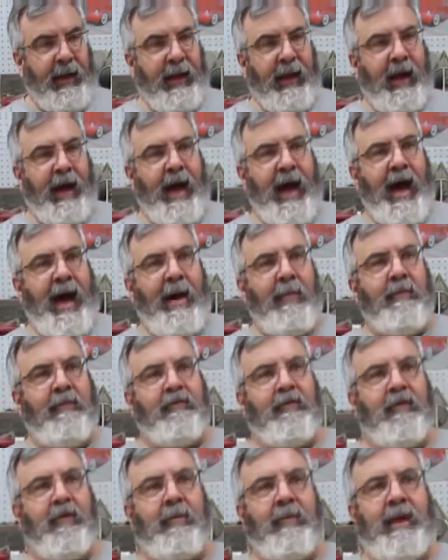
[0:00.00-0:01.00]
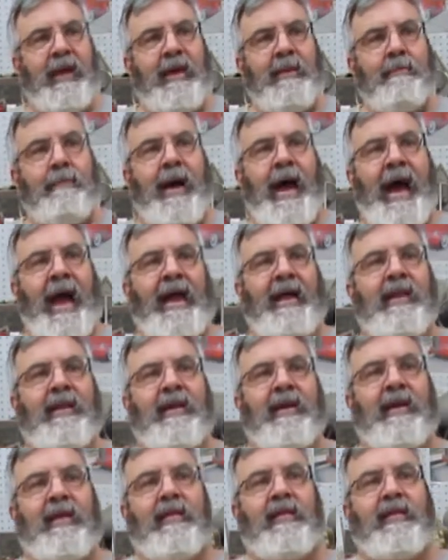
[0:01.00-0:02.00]
For me to buy
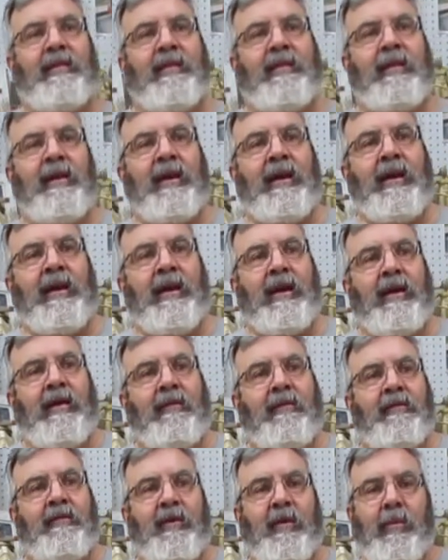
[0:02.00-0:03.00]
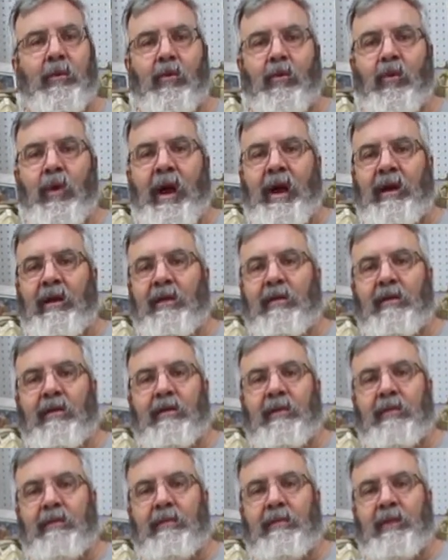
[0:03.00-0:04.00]
this from a
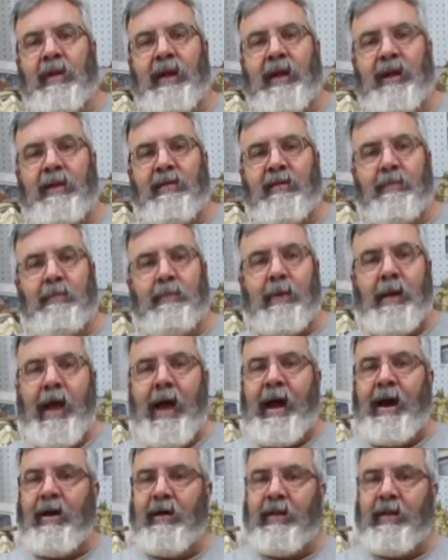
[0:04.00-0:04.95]
regular like supplier